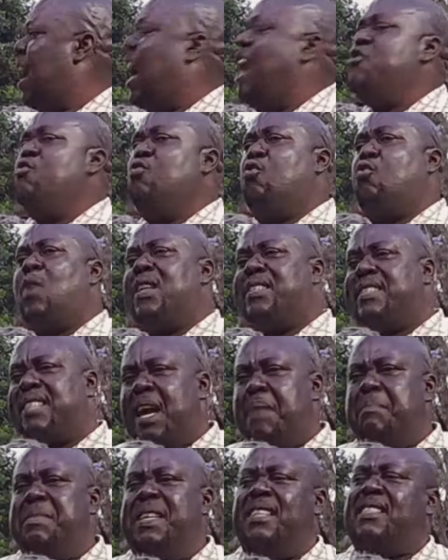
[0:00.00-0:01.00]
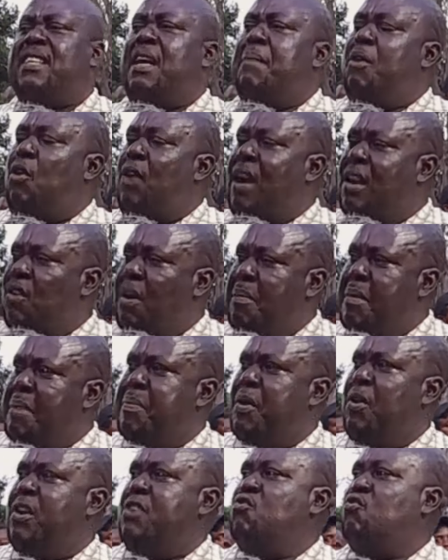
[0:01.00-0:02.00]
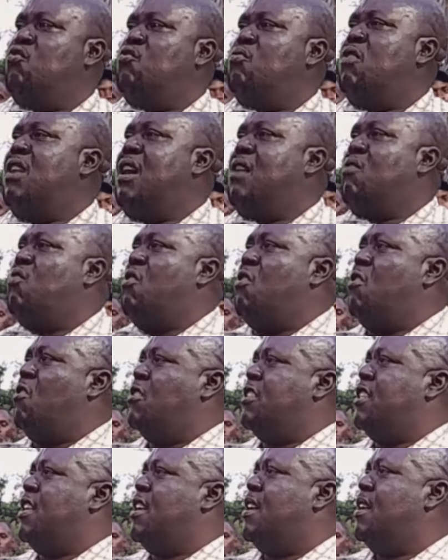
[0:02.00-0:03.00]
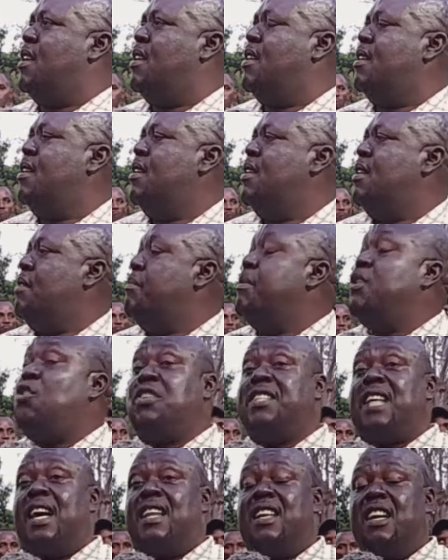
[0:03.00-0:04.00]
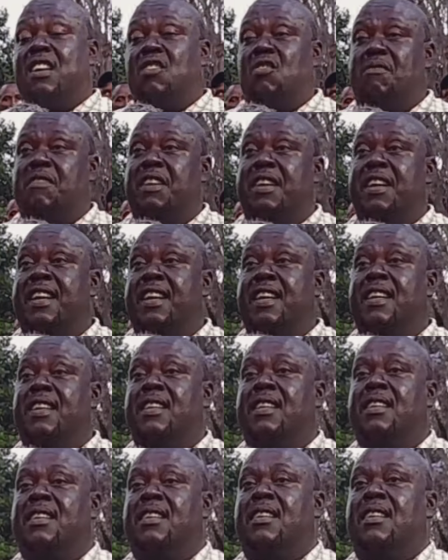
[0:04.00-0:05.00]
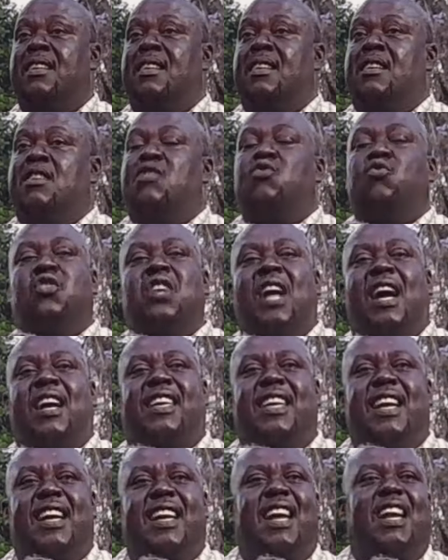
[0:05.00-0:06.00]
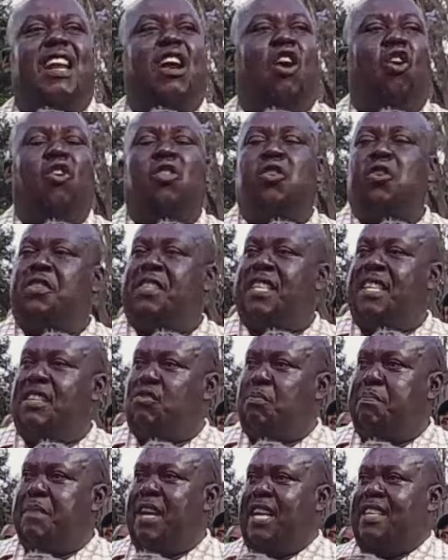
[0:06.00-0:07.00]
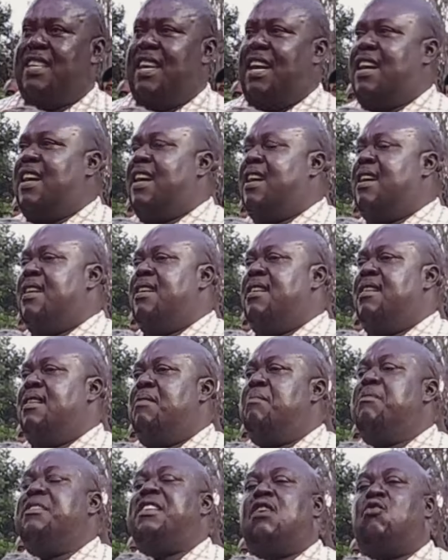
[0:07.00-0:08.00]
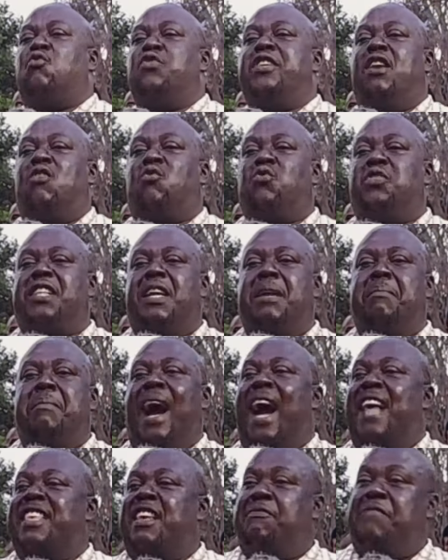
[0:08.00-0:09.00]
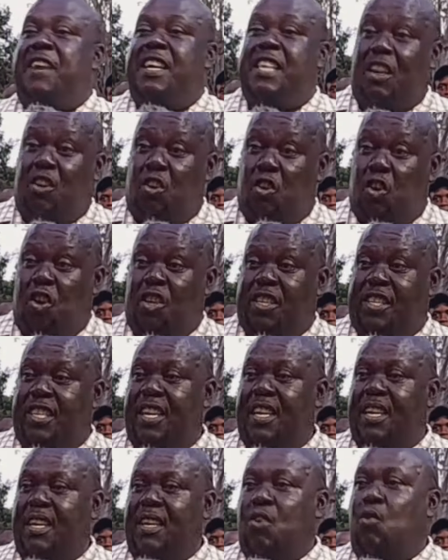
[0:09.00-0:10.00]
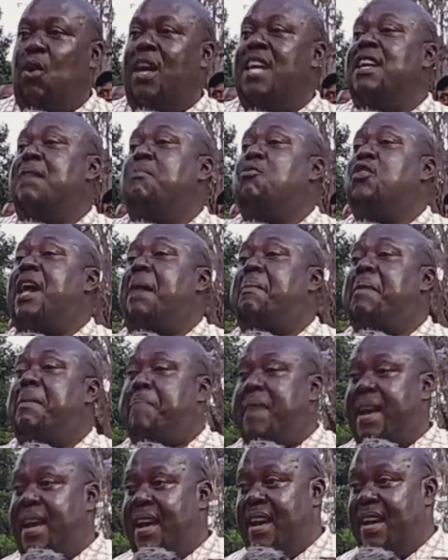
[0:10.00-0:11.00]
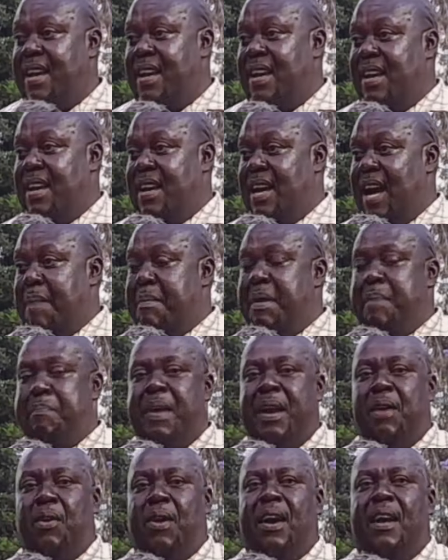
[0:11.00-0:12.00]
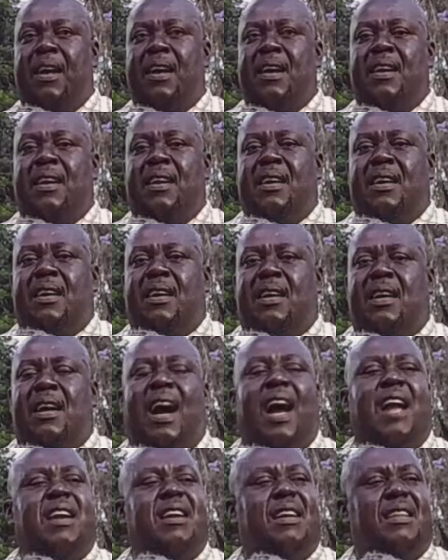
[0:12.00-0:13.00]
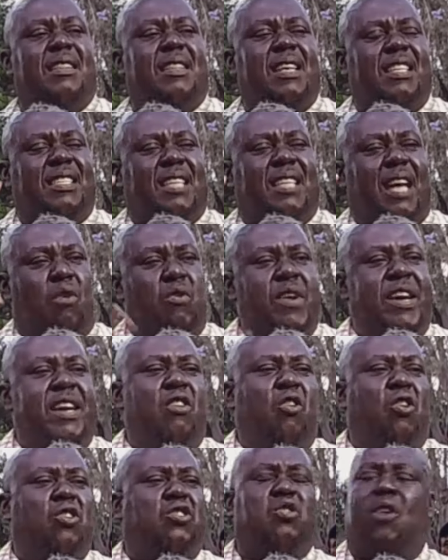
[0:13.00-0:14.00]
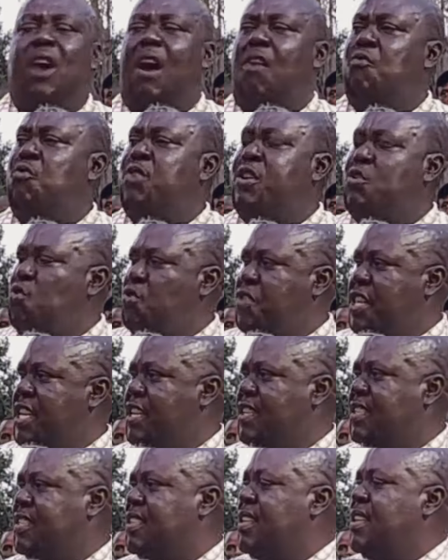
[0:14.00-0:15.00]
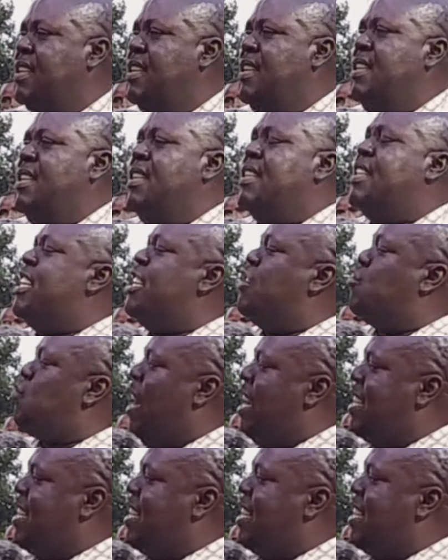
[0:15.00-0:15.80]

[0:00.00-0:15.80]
Are you kwa subjects ama wale wamepewa jukumu la kuongoza? Because at the end of the day, Ruto akienda na all those things unataka, mtakuja kusema hajafanya lolote kwa ile muda amepewa. And there's a way also how we do things. Kitu